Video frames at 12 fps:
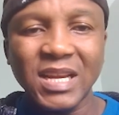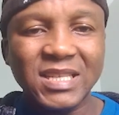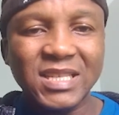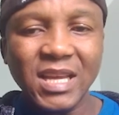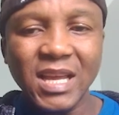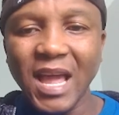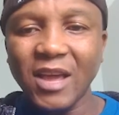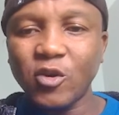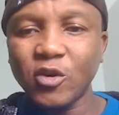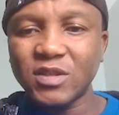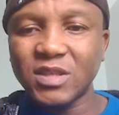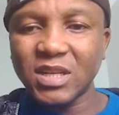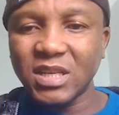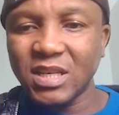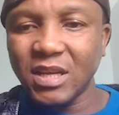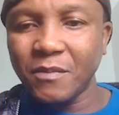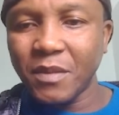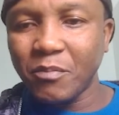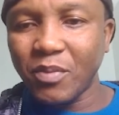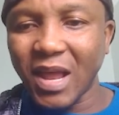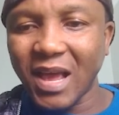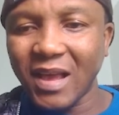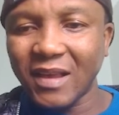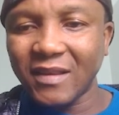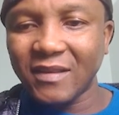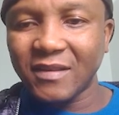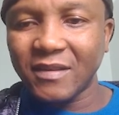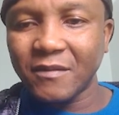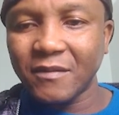3t, a cos 3t plus